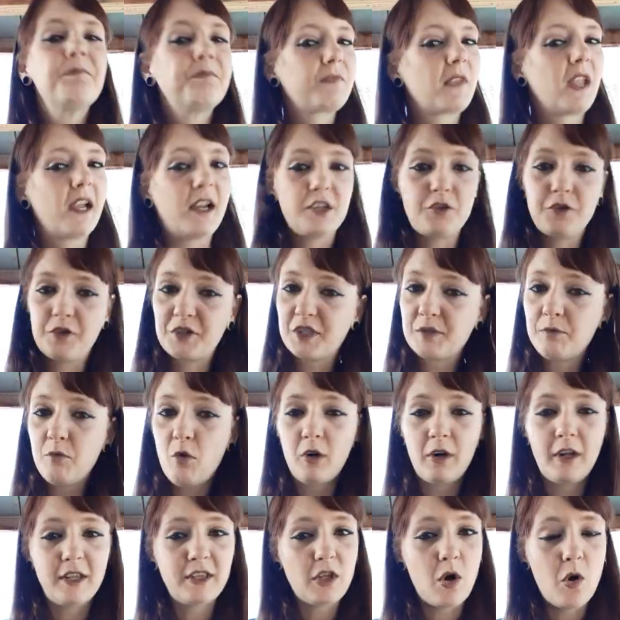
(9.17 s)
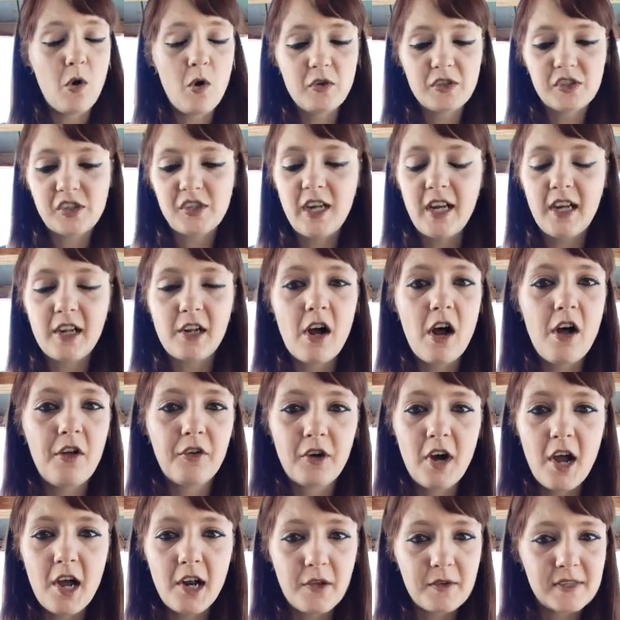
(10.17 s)
I got to explore like the whole state of
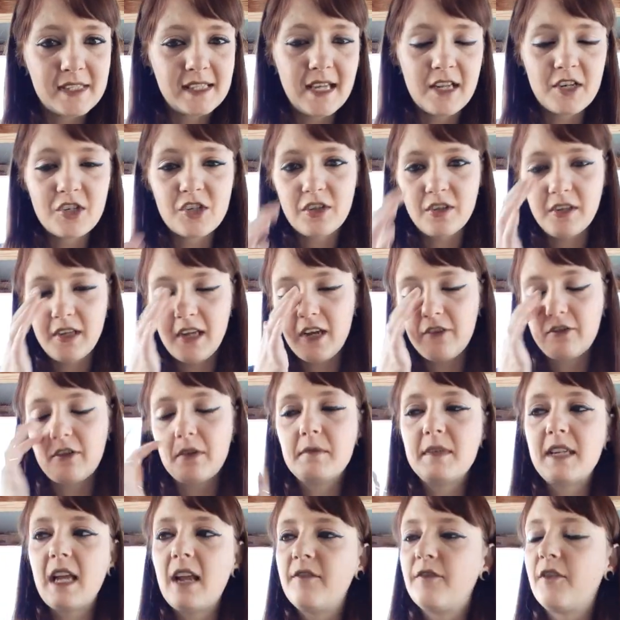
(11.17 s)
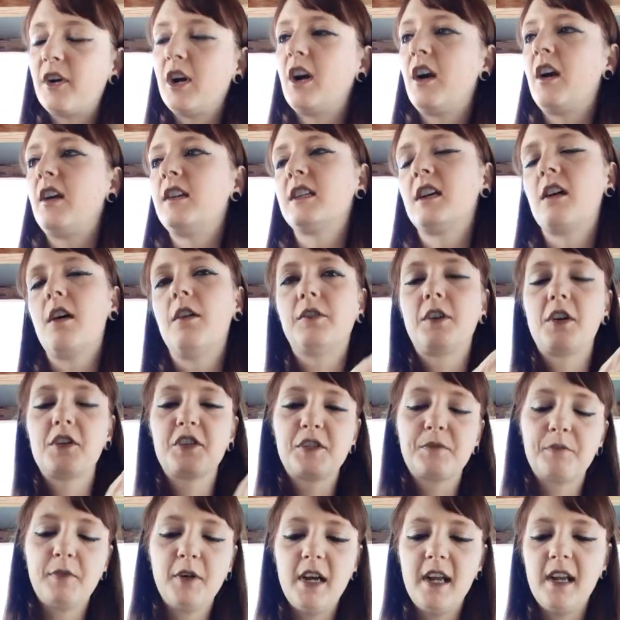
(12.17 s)
Colorado essentially, from Denver to Colorado
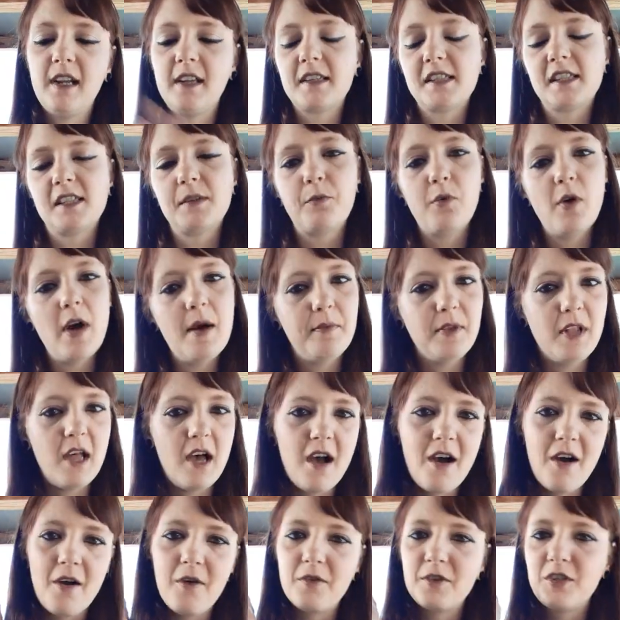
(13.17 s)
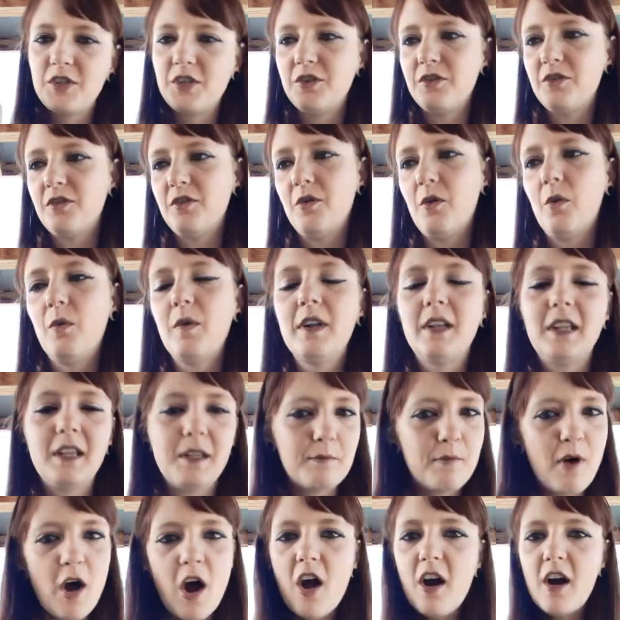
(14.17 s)
Springs to Pueblo to
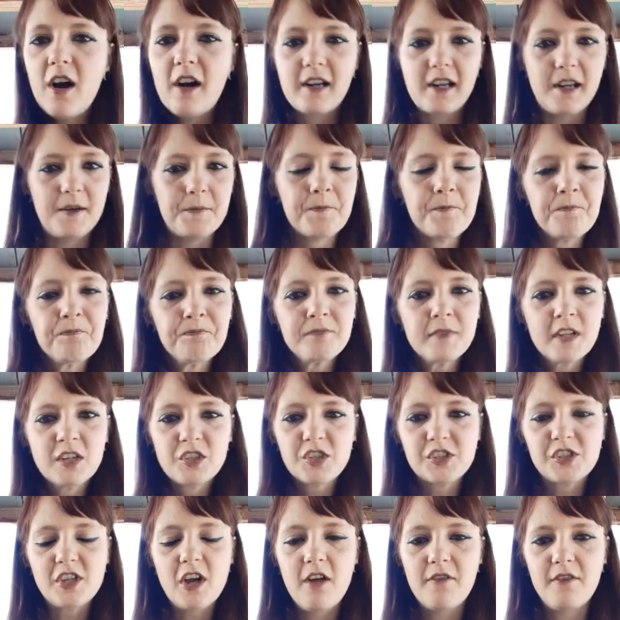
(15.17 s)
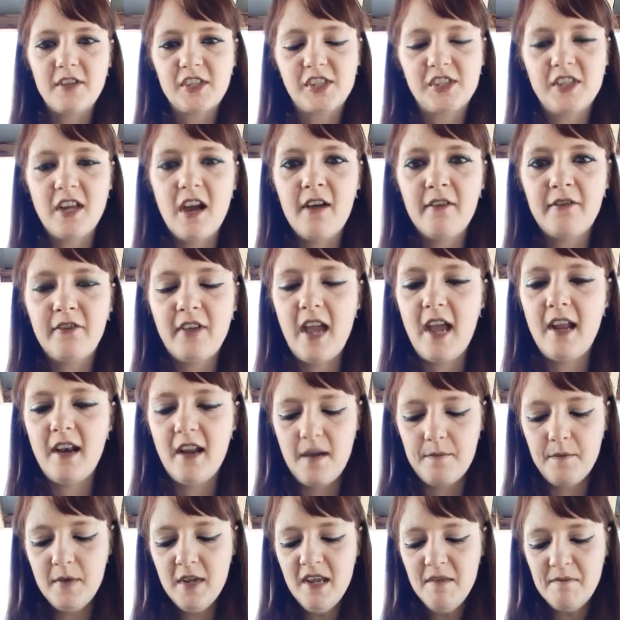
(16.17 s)
Woodland Park and just all this stuff.
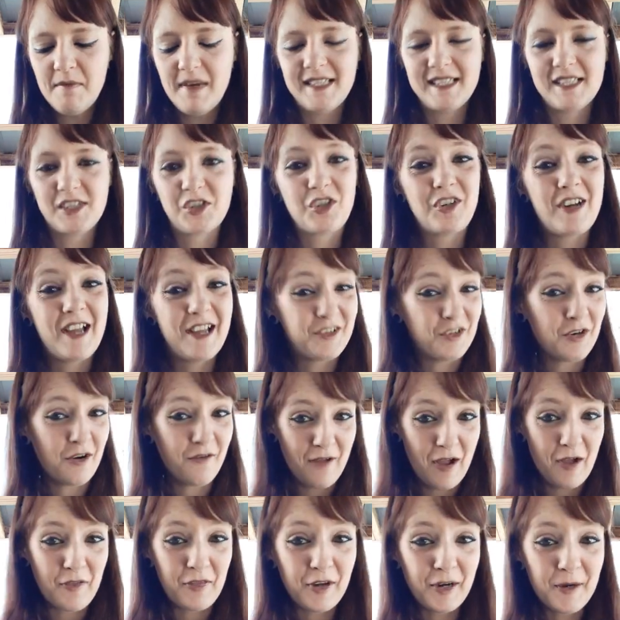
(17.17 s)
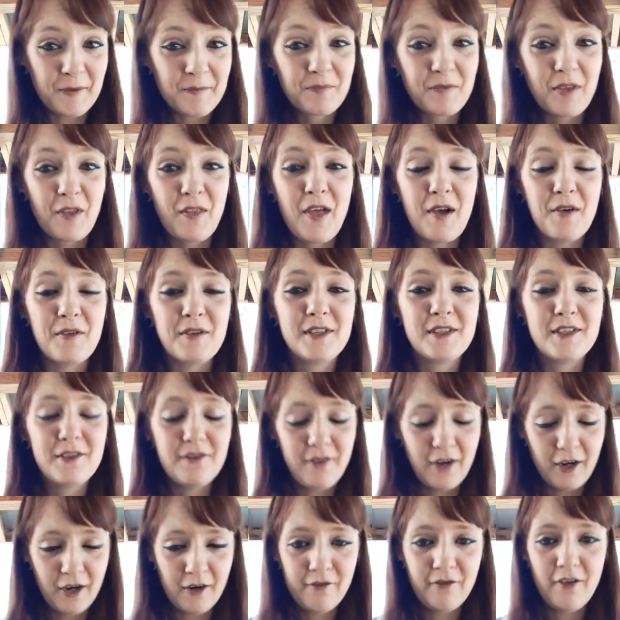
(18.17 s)
And my sister and I drove out there, and that was
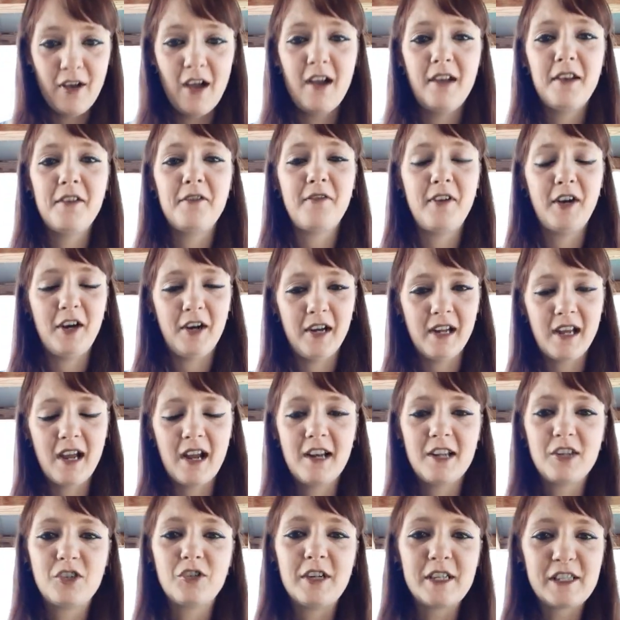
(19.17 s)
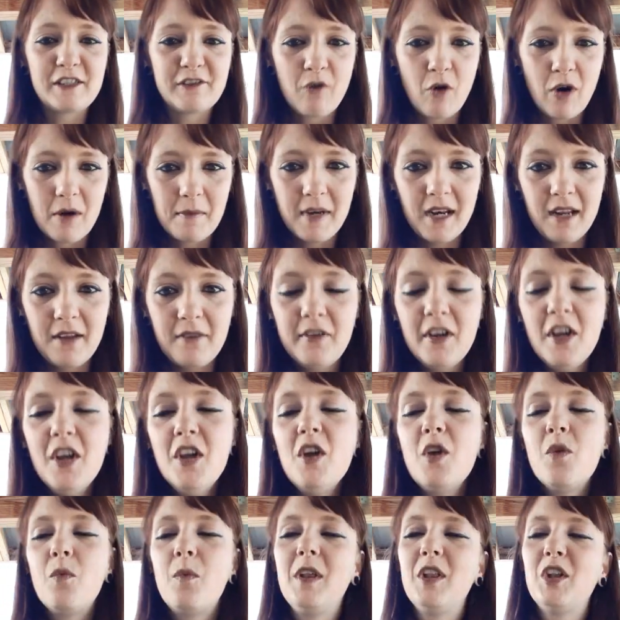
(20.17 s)
very fun and very kind of transformative.
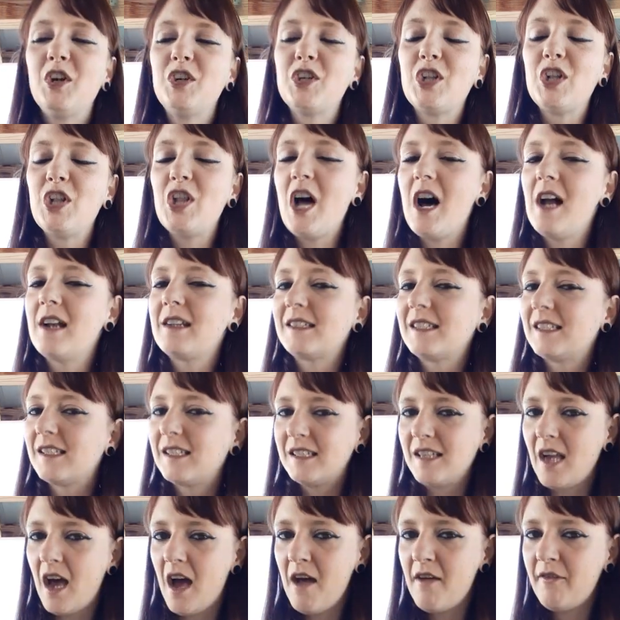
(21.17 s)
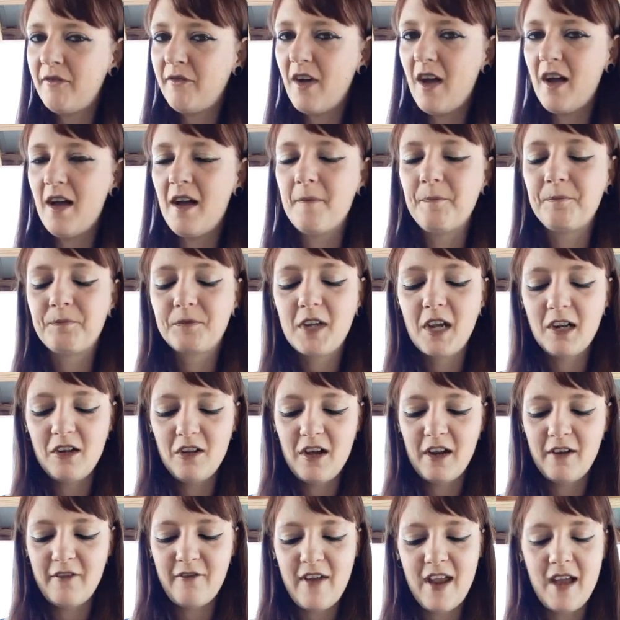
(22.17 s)
We learned a lot of stuff. Got a
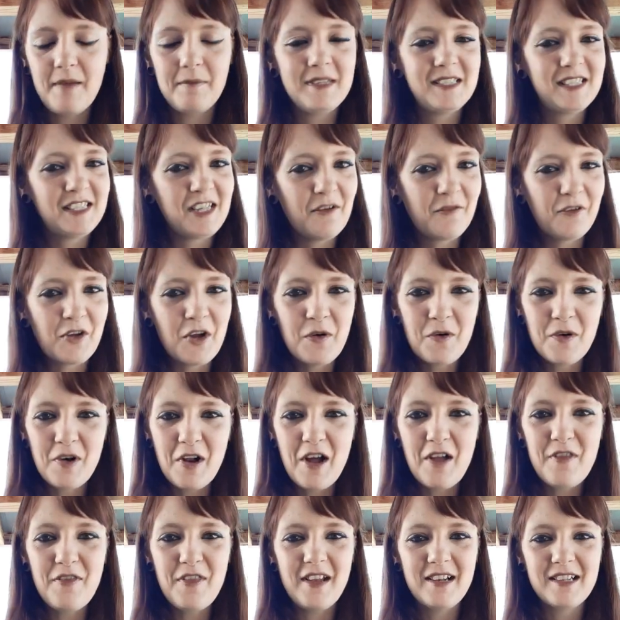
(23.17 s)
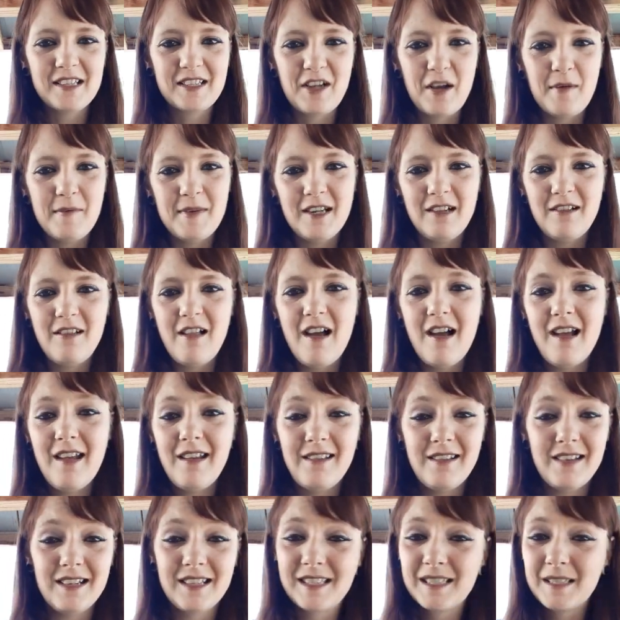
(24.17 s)
lot of family stuff going on that is coming to light,
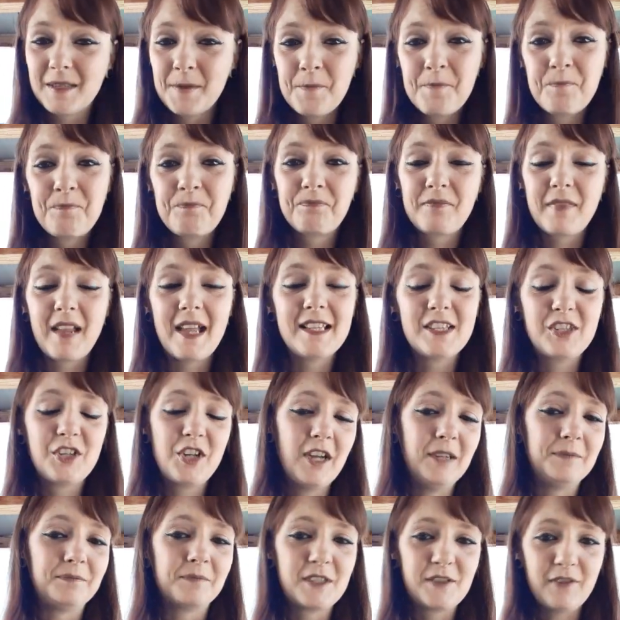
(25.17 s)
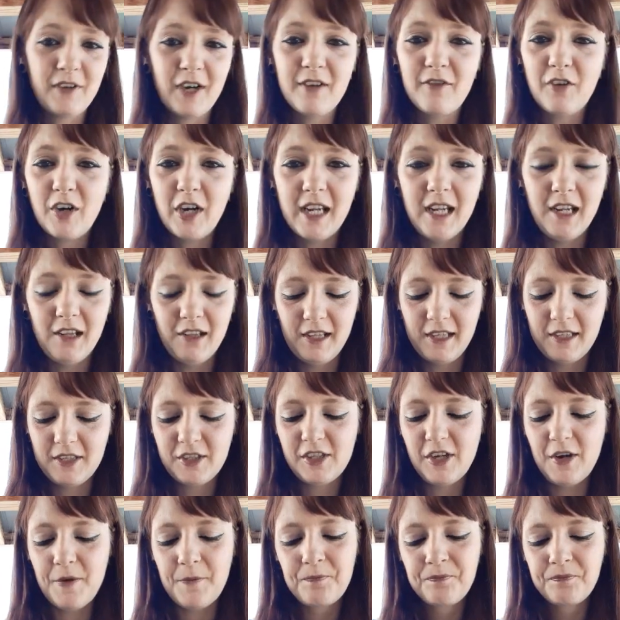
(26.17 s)
and it's good. It's very very healing.
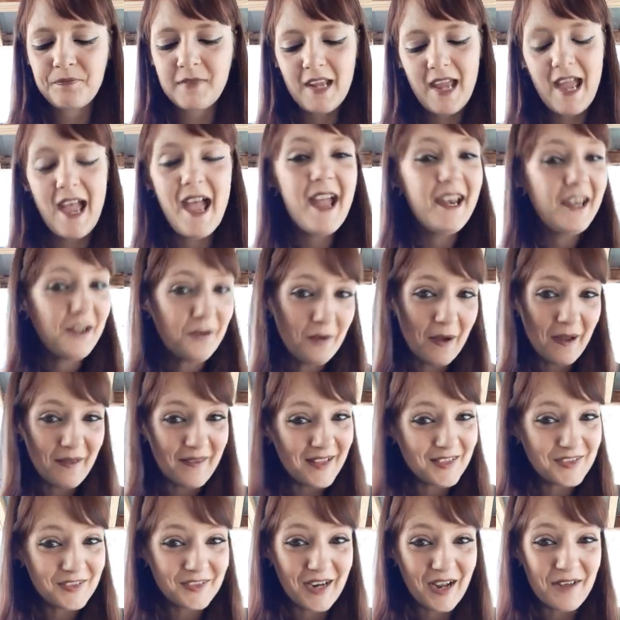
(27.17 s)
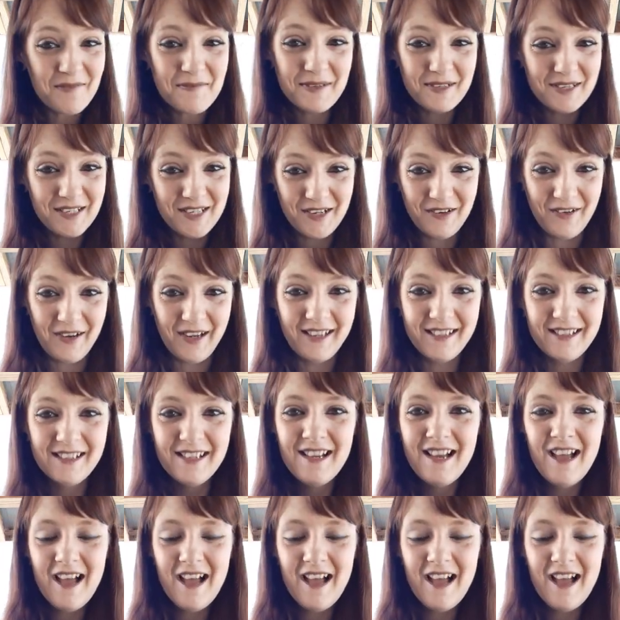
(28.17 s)
So anyway, that's what I've been doing.